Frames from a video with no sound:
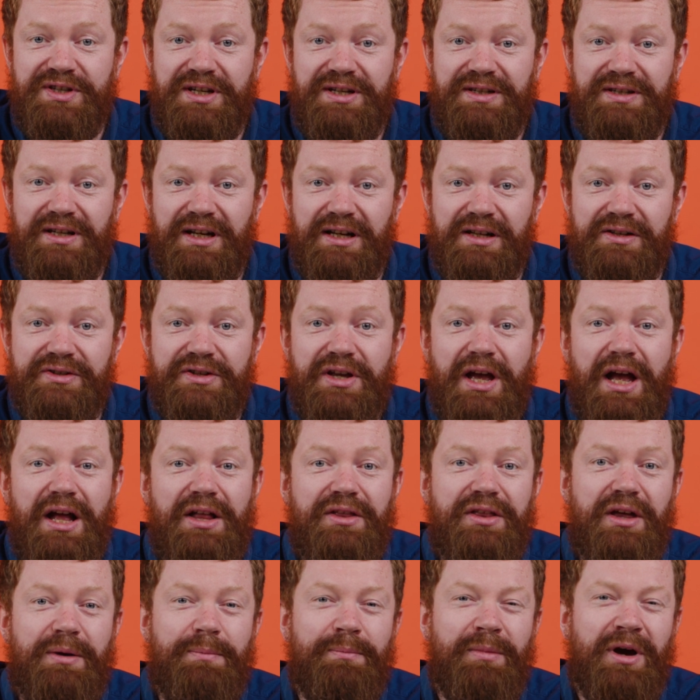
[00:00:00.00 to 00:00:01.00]
details
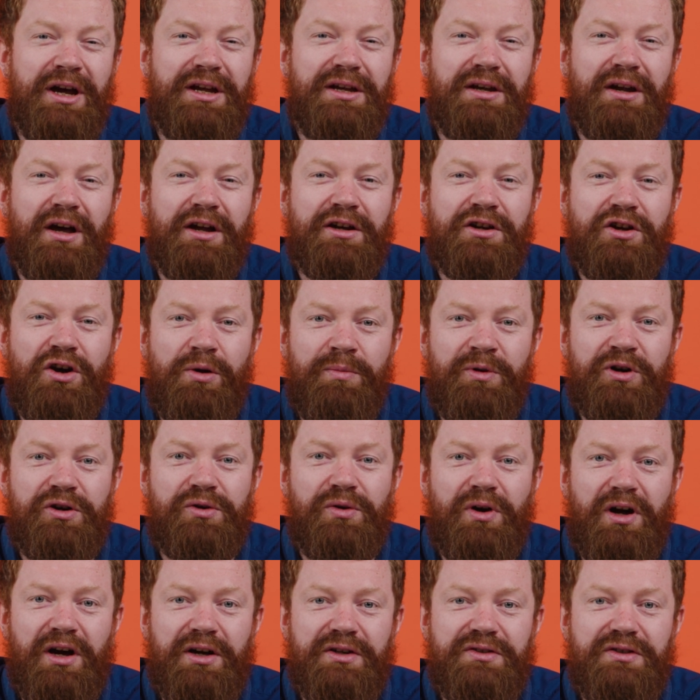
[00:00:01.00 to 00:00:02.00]
that might not come
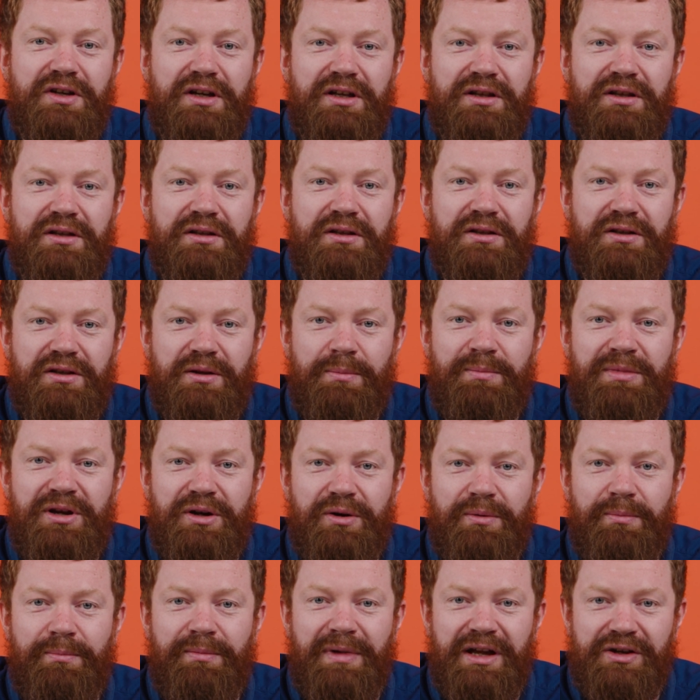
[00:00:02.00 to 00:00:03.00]
across in the
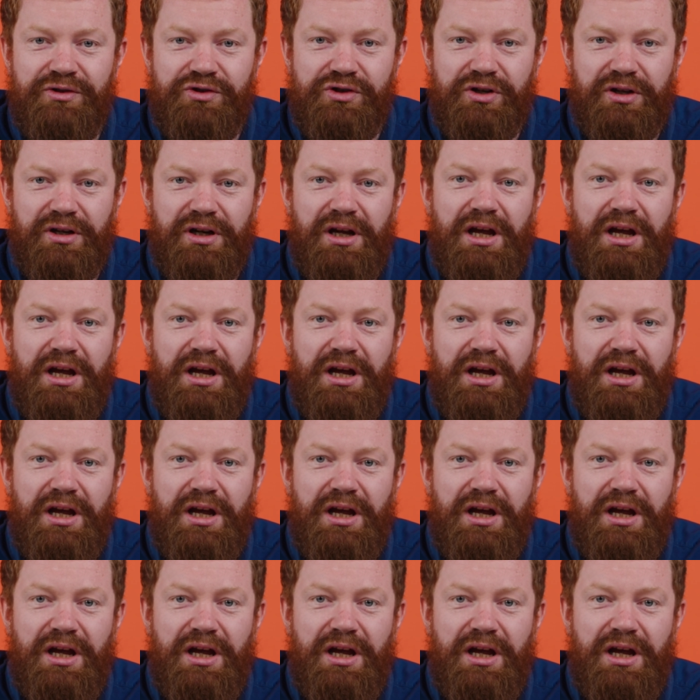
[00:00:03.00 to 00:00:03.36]
mere mention.